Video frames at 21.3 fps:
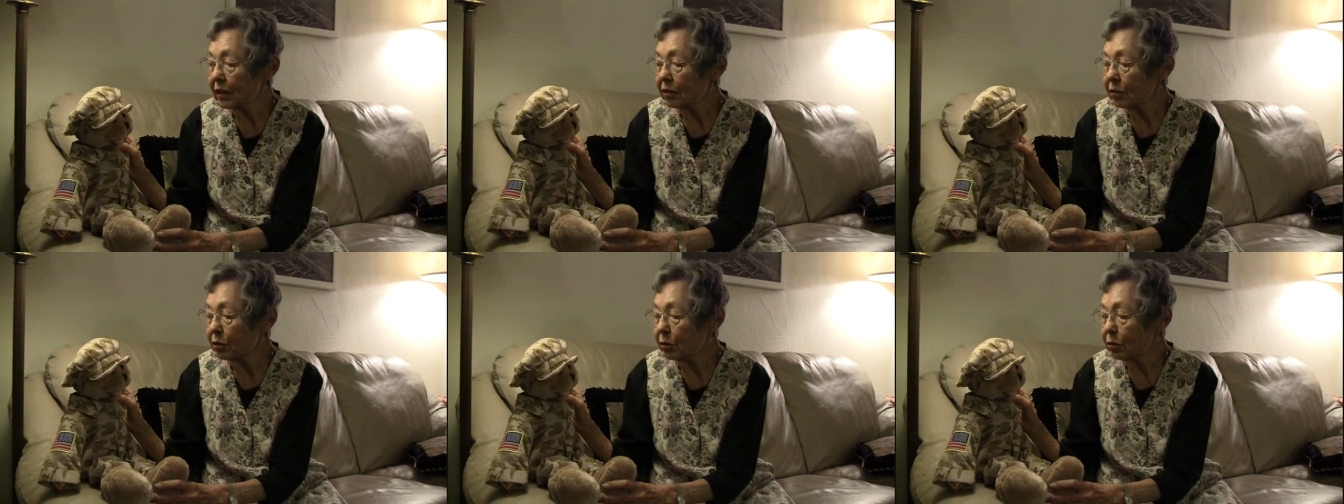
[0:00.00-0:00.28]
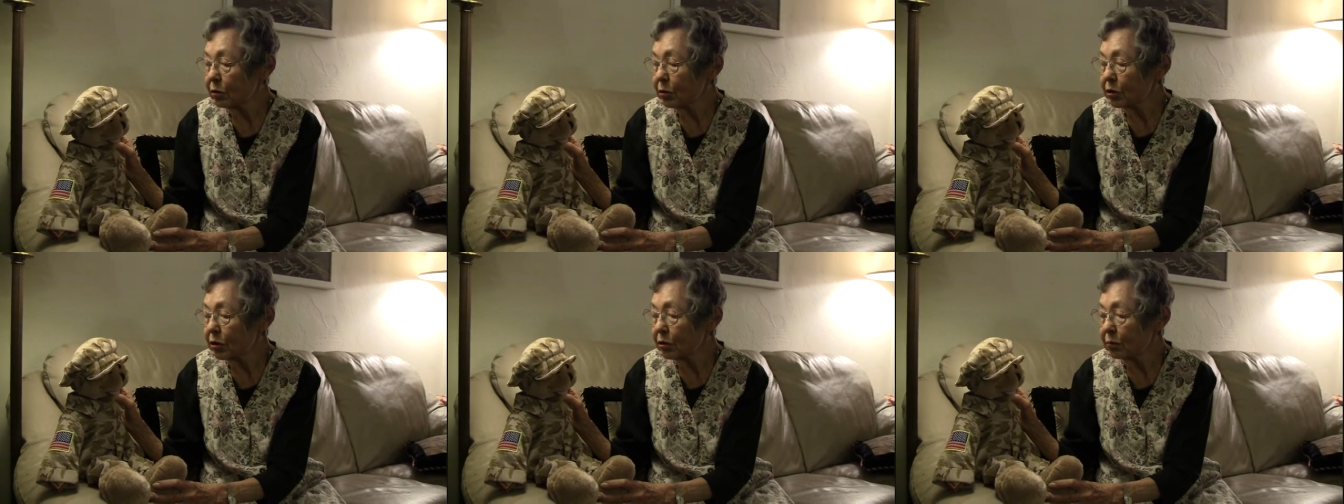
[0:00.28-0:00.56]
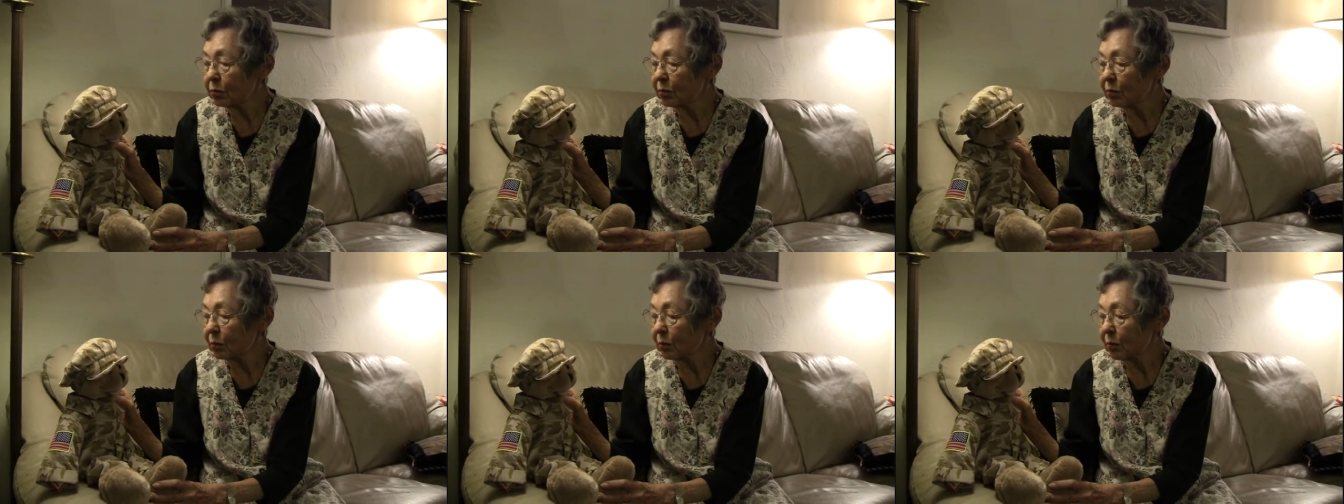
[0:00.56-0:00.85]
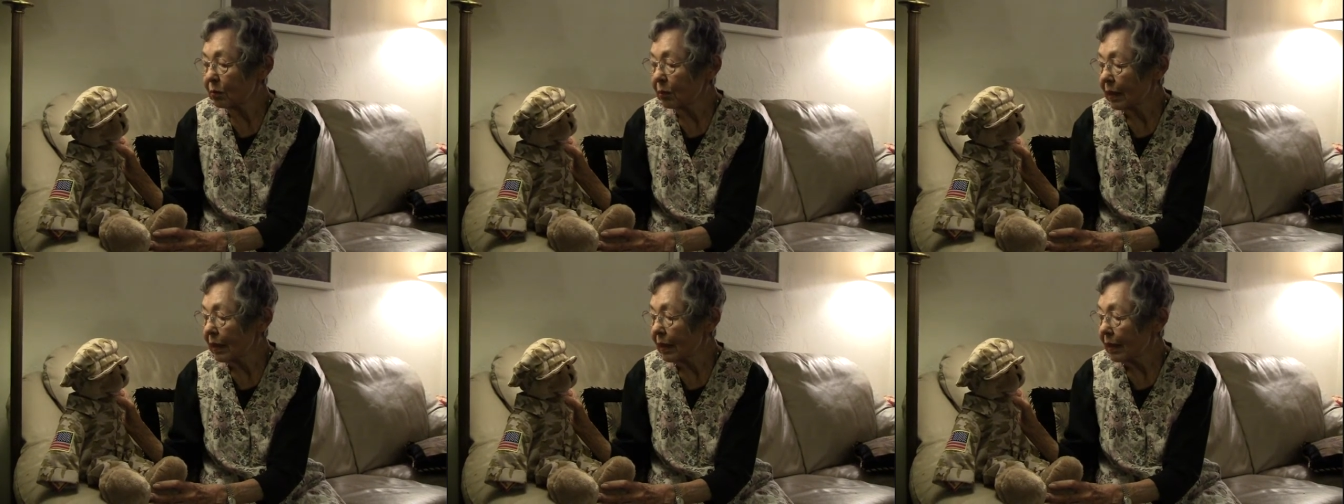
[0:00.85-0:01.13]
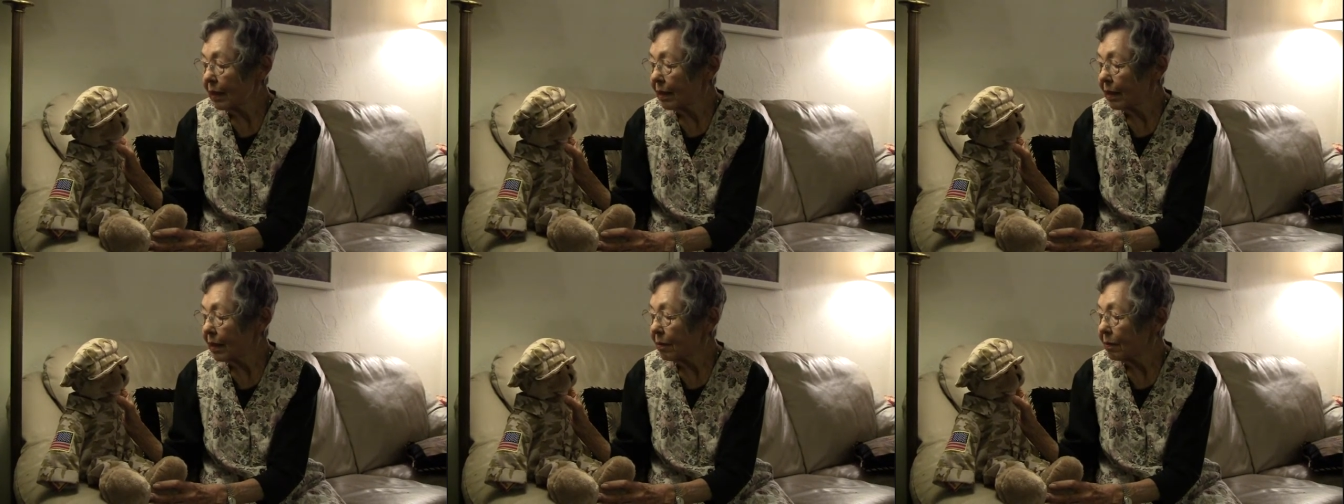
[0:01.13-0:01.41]
used to
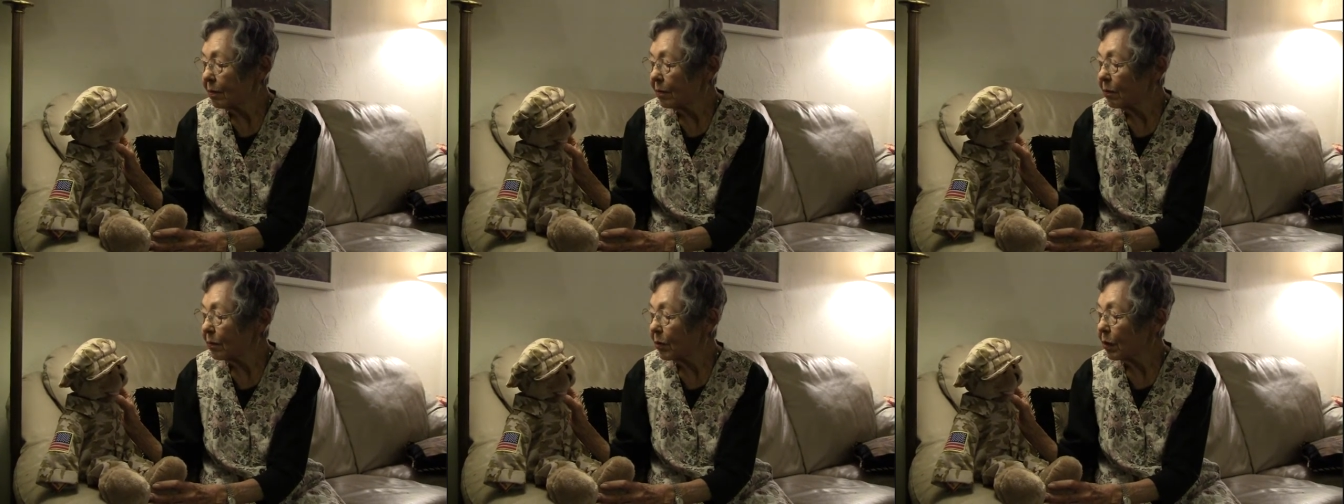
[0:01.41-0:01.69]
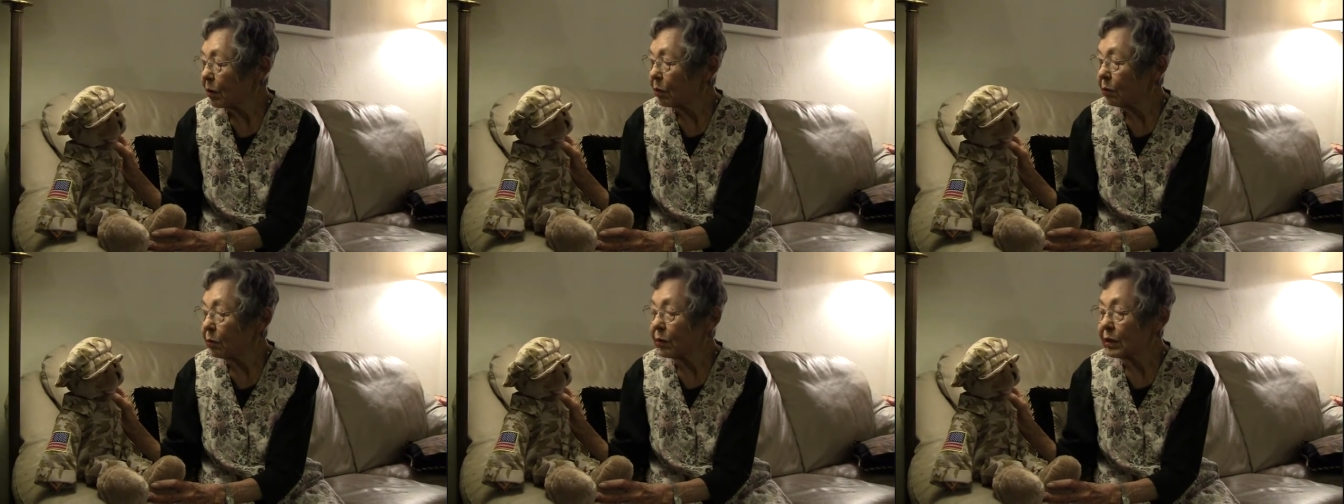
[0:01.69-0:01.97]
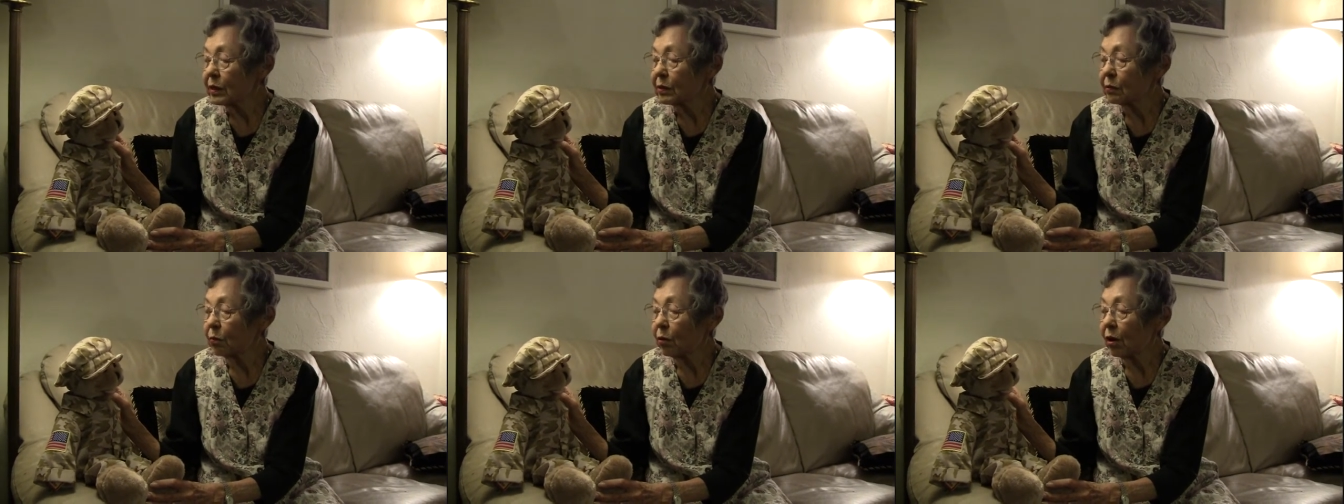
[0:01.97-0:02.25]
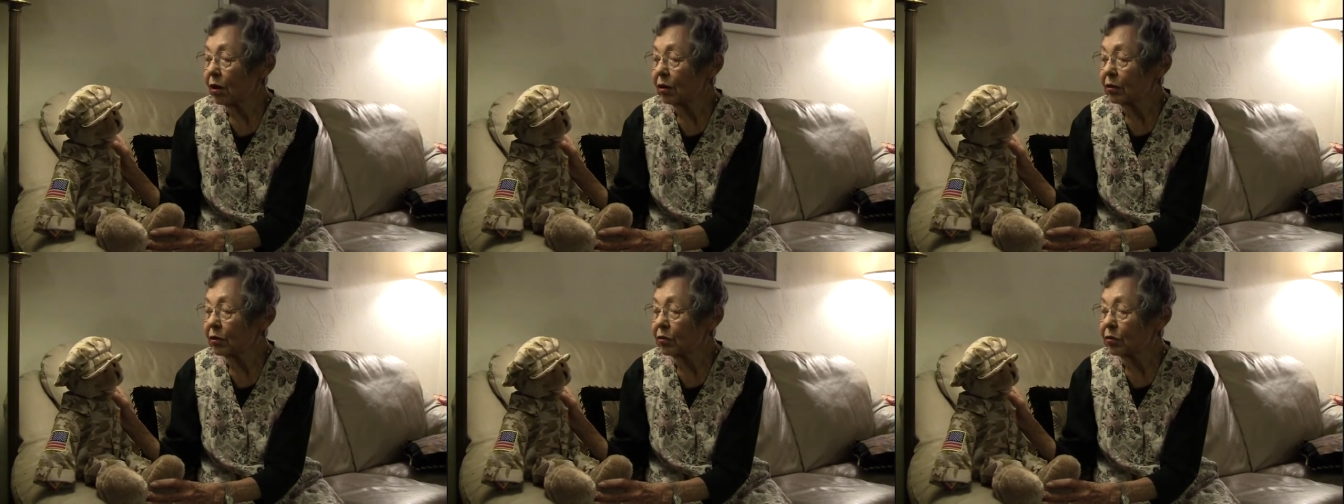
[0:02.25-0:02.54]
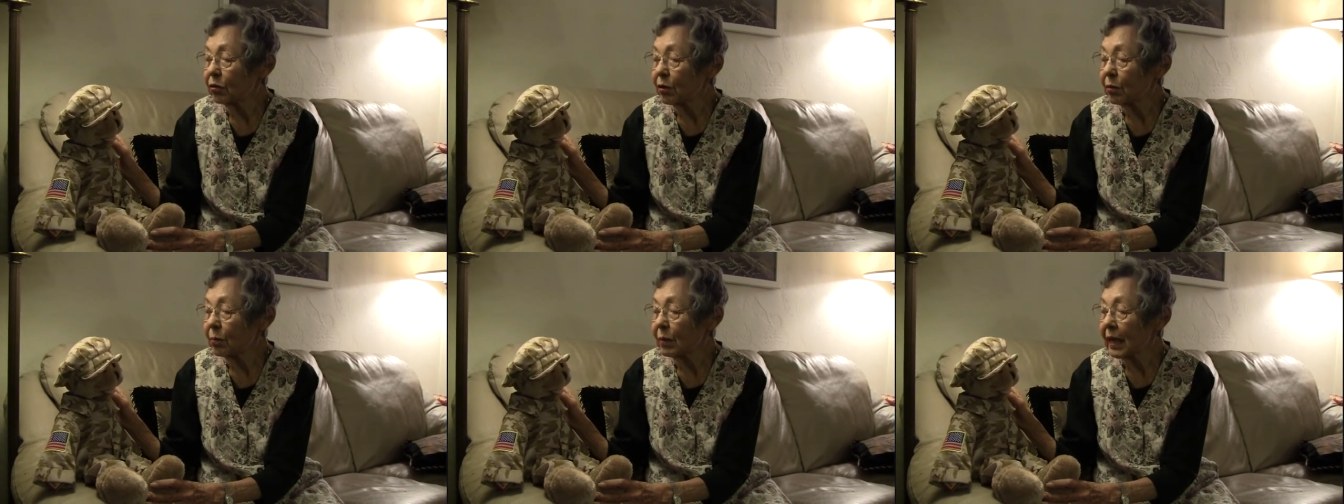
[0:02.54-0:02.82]
always water for
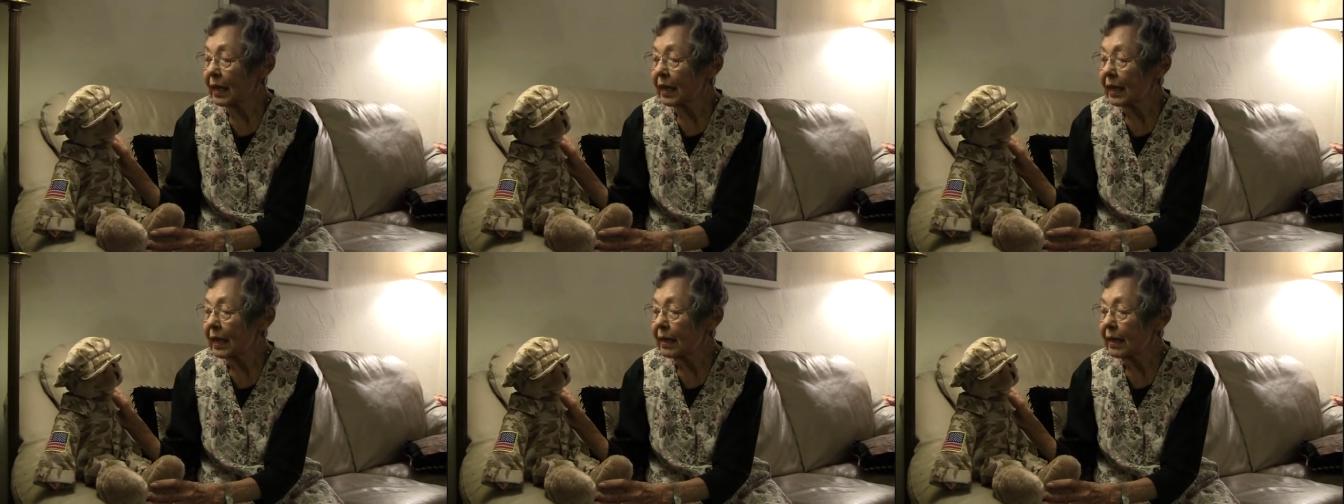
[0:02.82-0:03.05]
me.